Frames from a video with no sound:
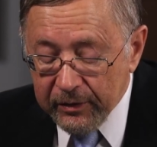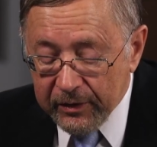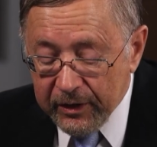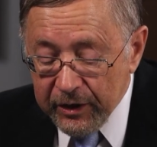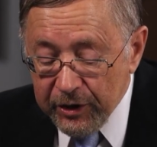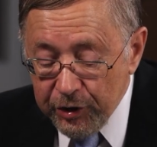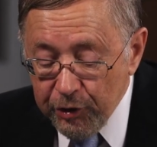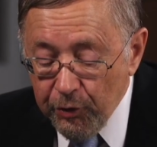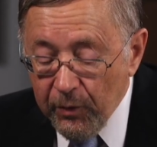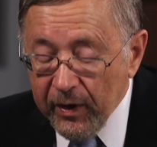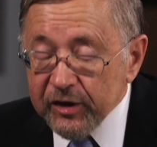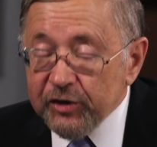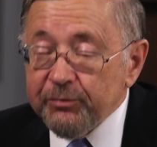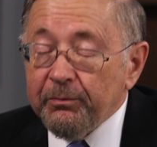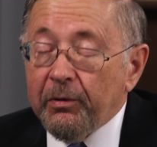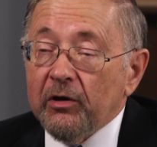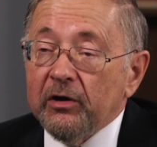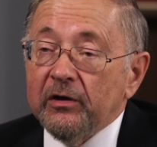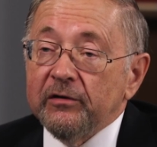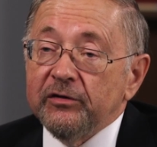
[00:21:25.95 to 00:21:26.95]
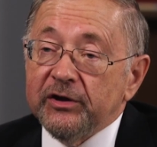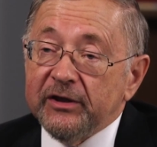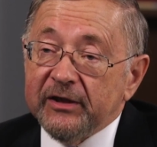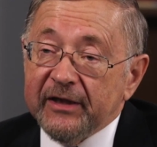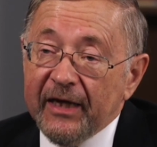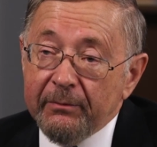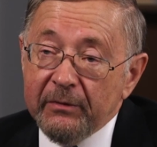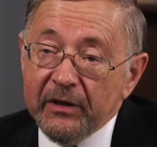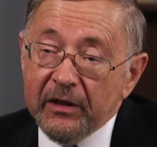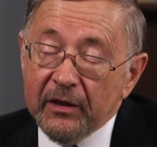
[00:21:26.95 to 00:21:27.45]
the U.S. part of
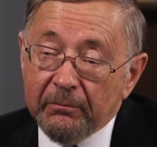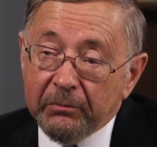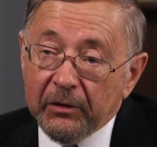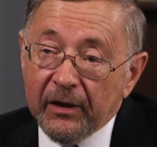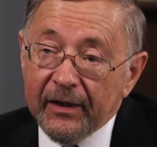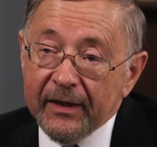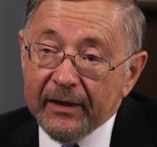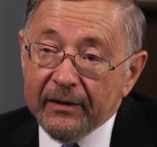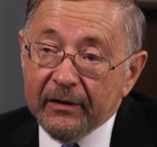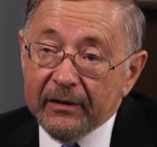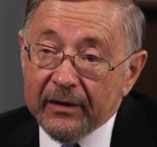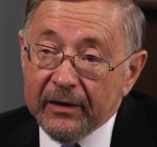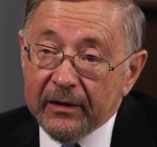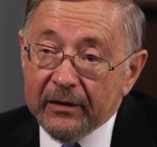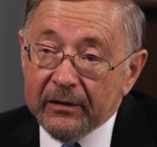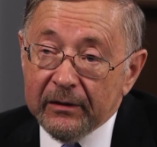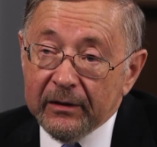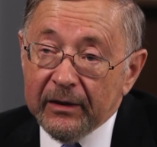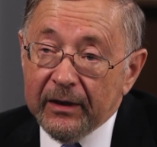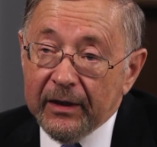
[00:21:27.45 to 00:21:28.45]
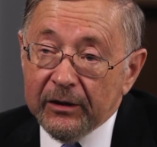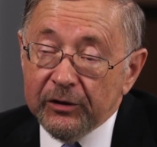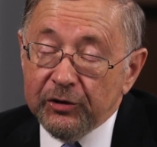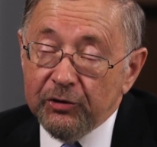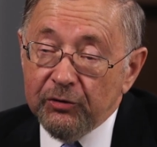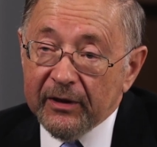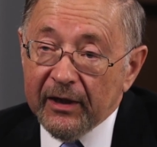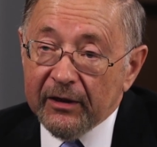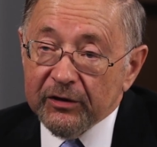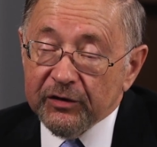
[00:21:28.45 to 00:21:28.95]
stemming the plague in
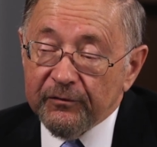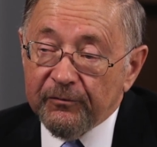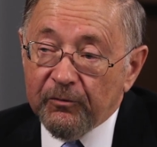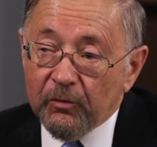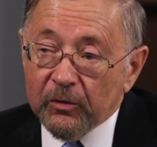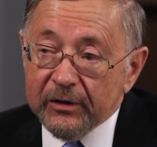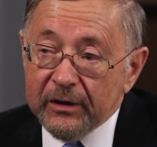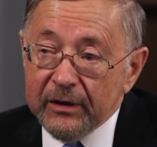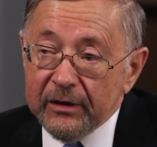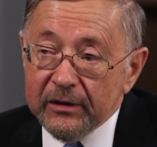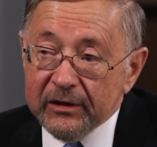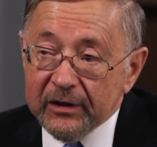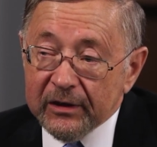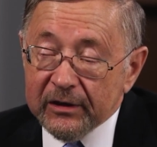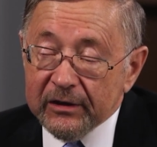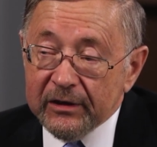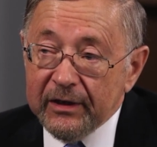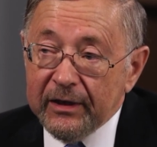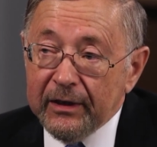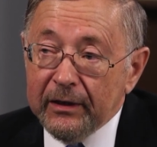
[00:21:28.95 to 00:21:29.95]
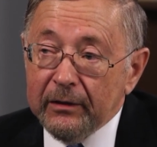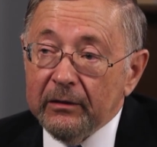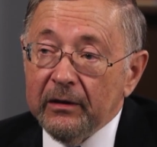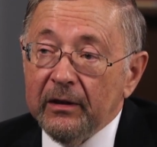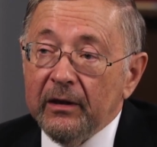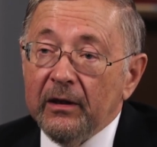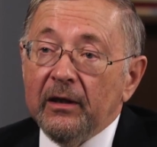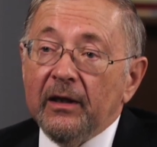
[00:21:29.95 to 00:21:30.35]
2014-16,